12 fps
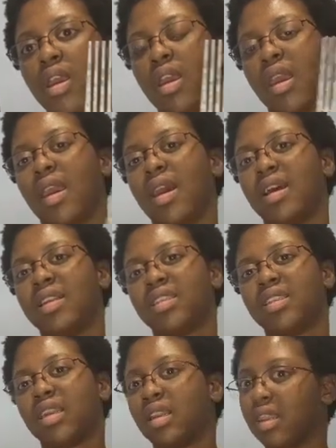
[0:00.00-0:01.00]

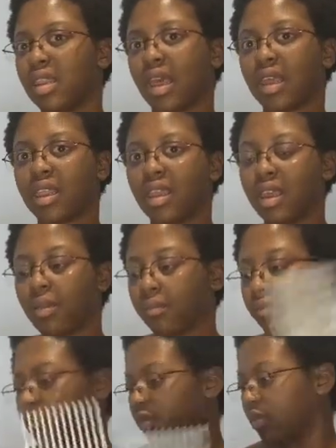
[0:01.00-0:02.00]
And that's it.
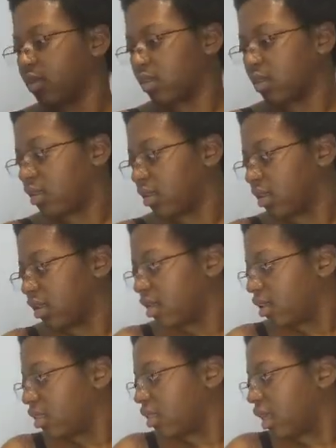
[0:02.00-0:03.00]

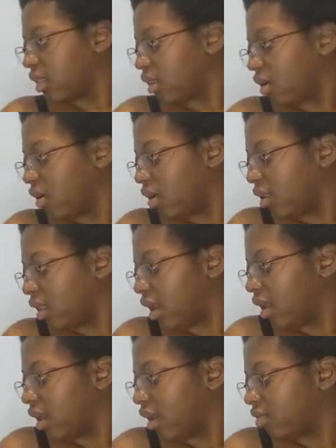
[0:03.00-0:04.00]
That's all I
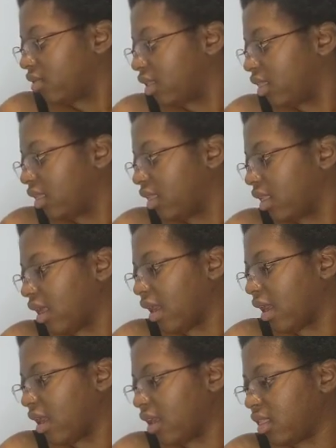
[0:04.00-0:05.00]
have to
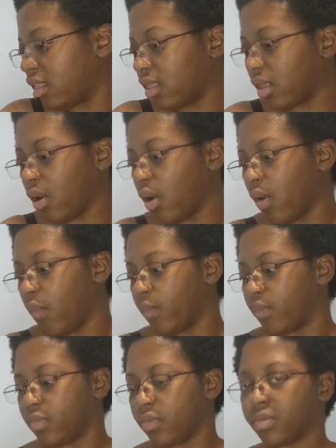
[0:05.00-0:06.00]
say. So
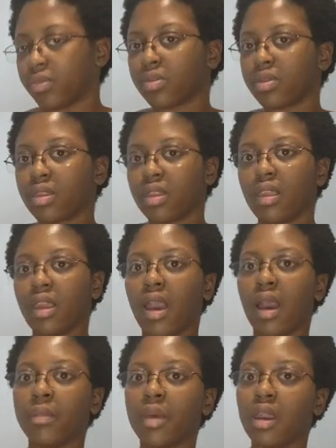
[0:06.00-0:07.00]

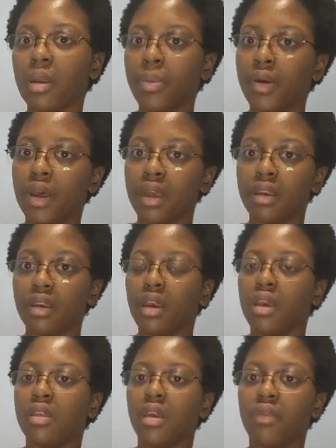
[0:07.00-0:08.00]
I'm going to put
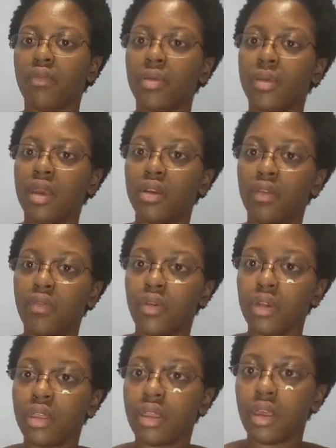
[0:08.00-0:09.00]
the information for
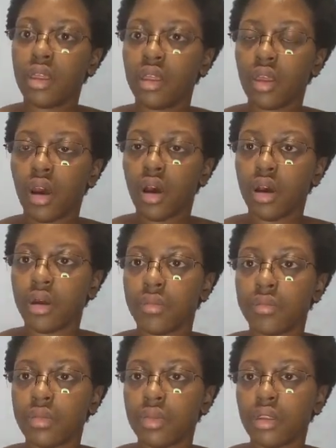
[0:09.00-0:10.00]
this
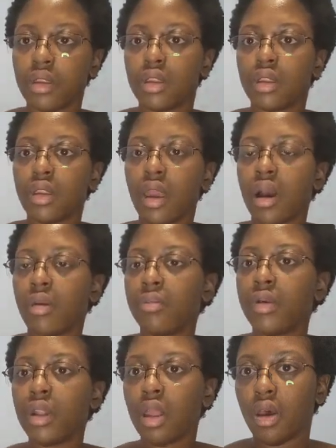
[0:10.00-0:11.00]
down
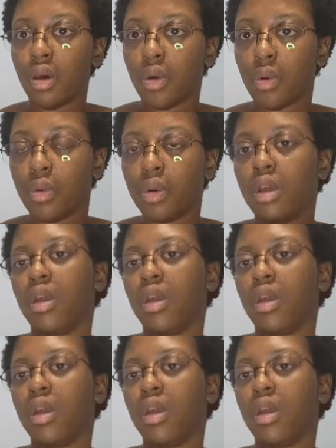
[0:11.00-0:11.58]
below.